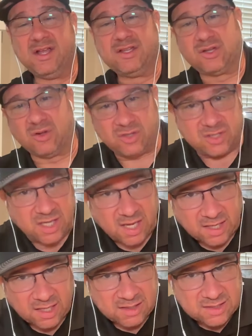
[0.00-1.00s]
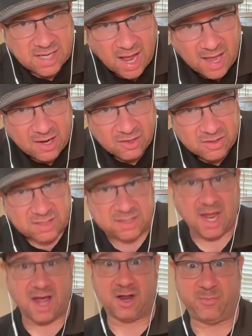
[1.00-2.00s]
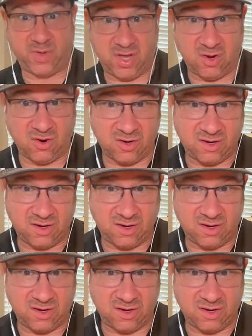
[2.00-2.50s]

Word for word: So kicking tires is not appeared.